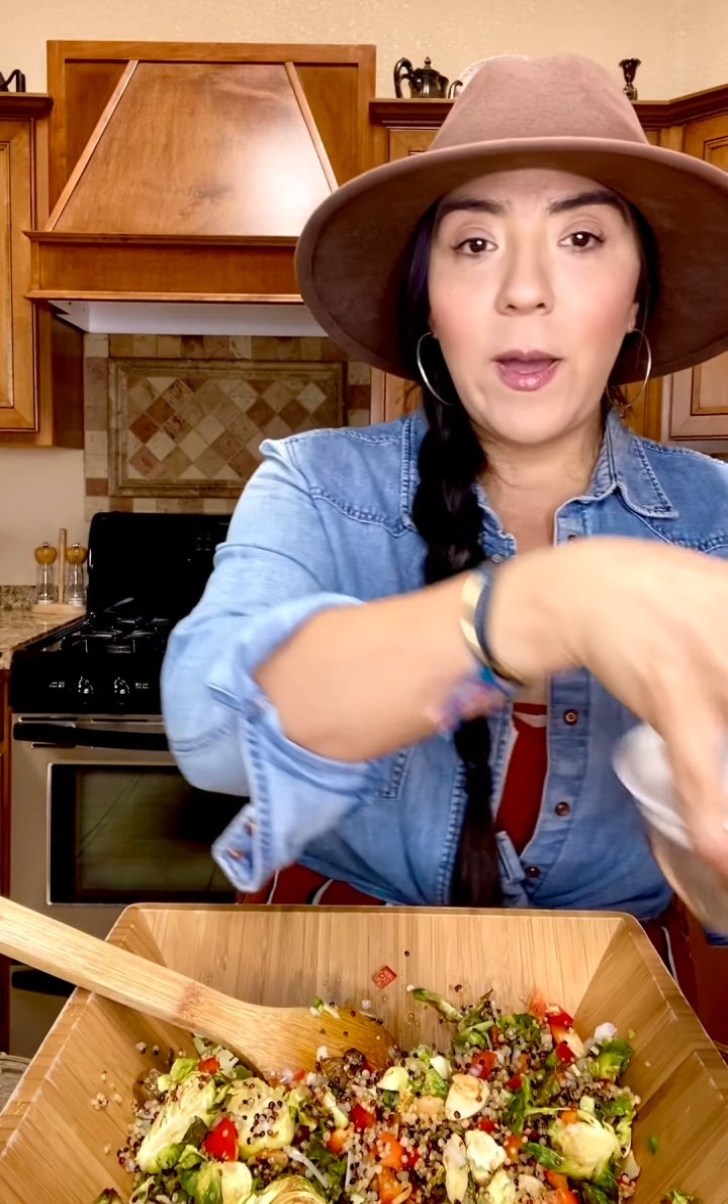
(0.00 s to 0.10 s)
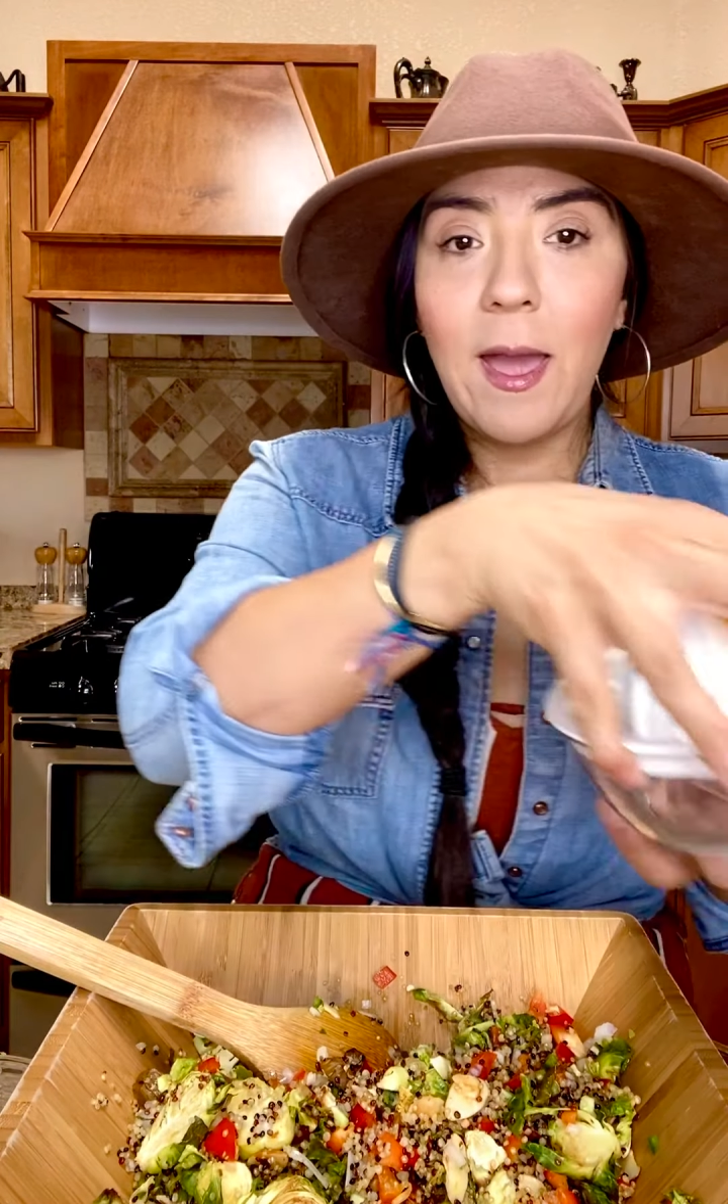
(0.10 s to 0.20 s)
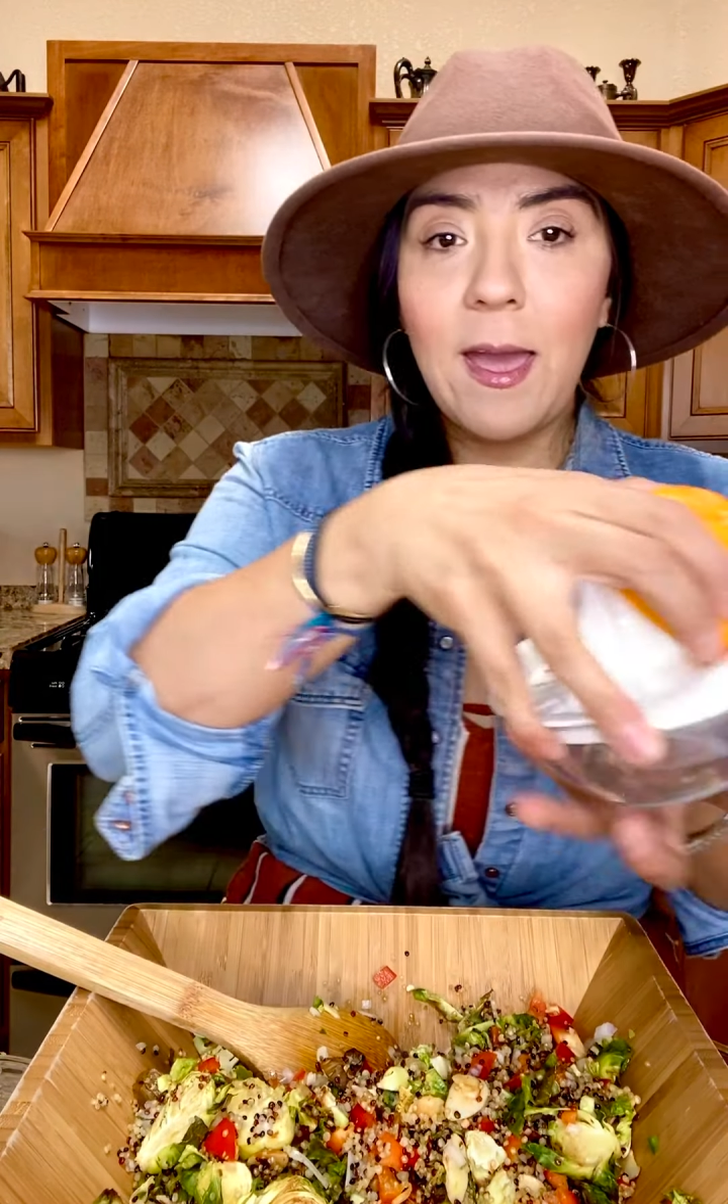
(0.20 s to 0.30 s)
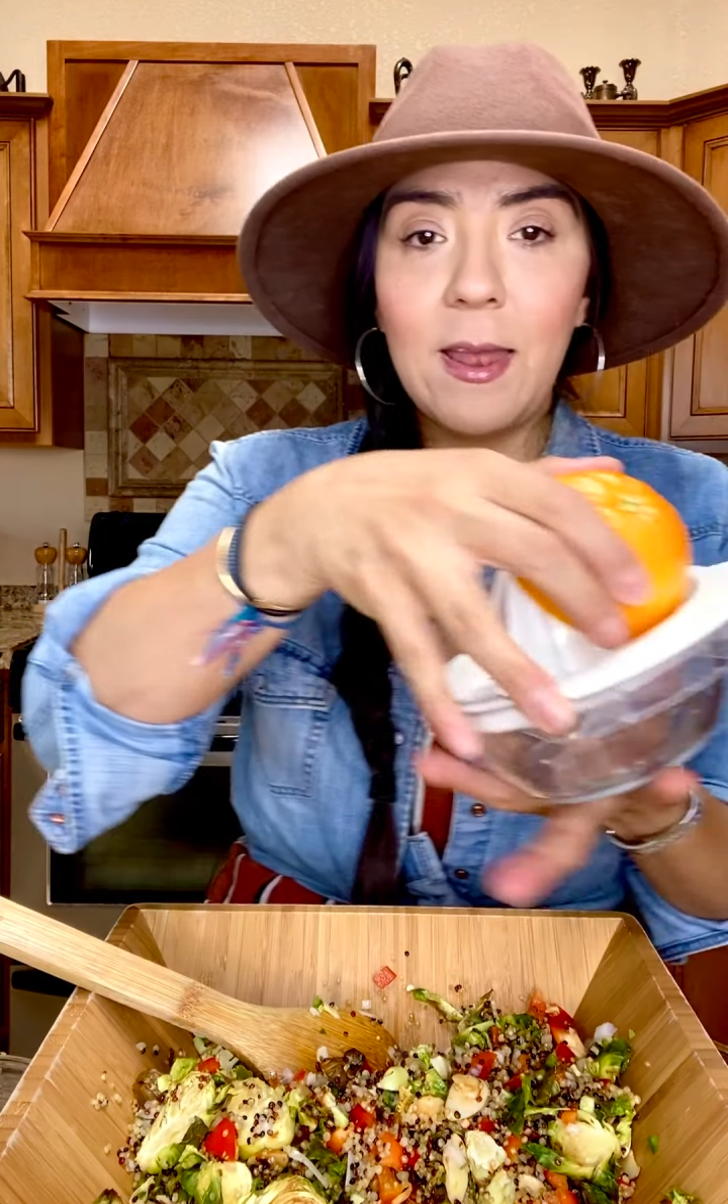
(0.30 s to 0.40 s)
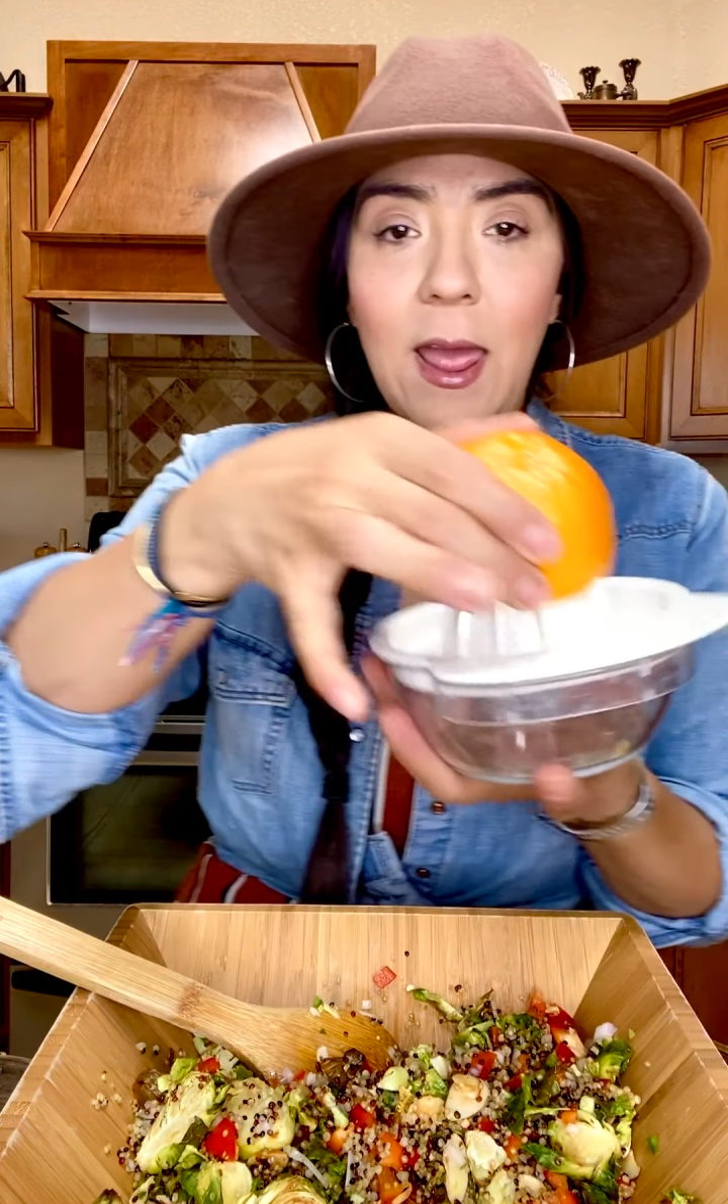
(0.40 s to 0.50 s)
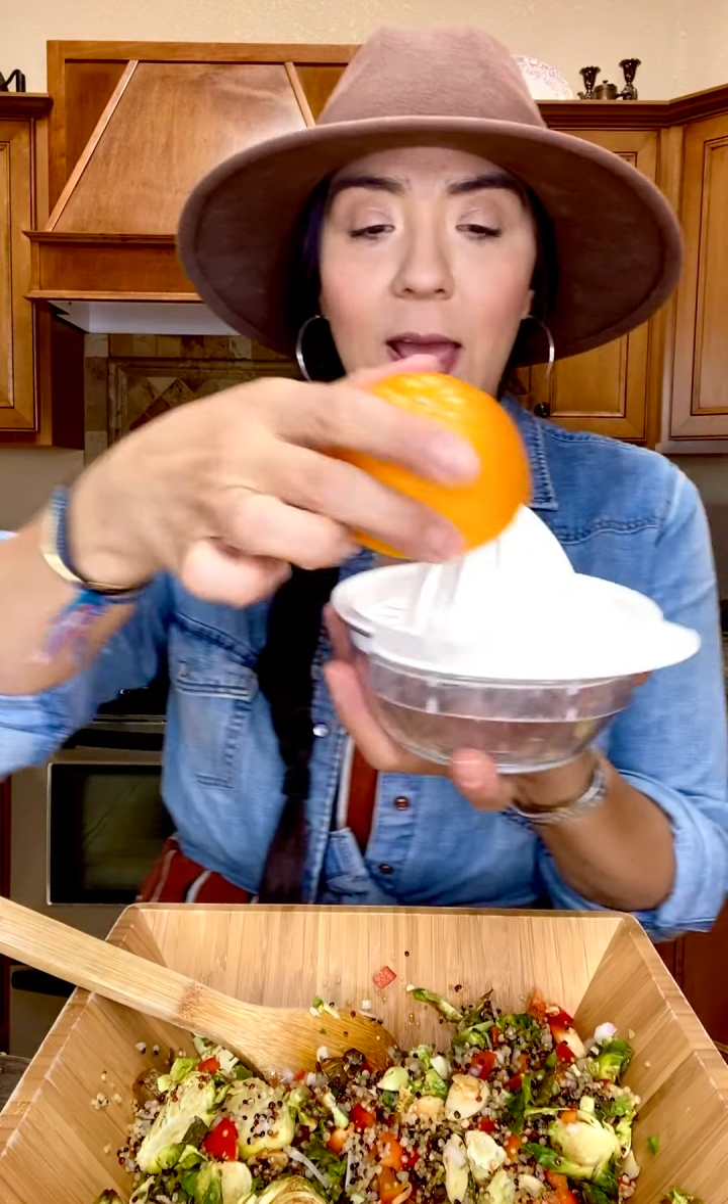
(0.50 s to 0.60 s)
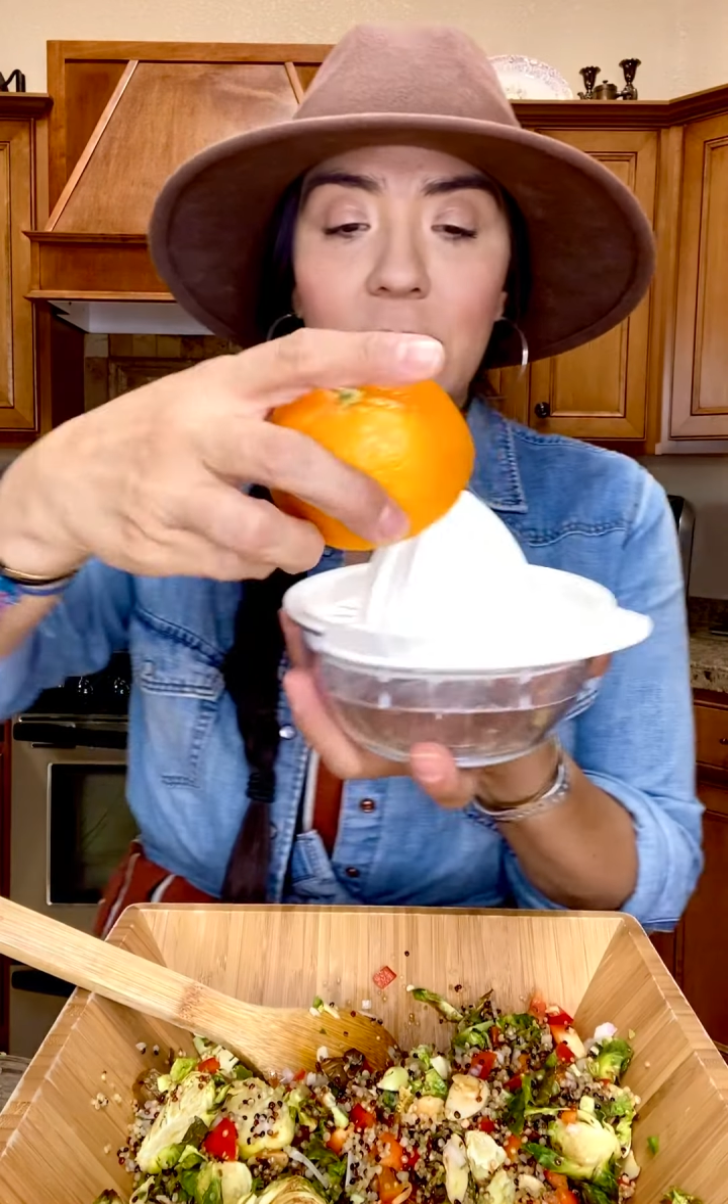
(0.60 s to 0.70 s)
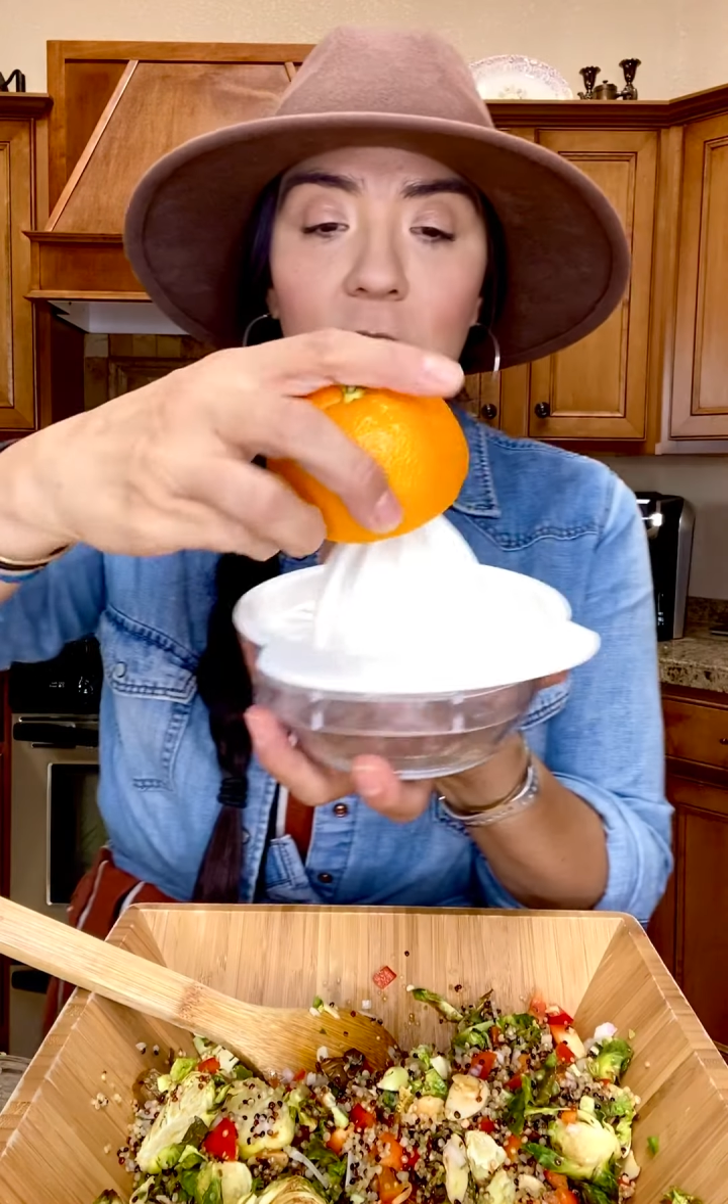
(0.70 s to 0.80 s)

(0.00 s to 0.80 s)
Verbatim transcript: ahead and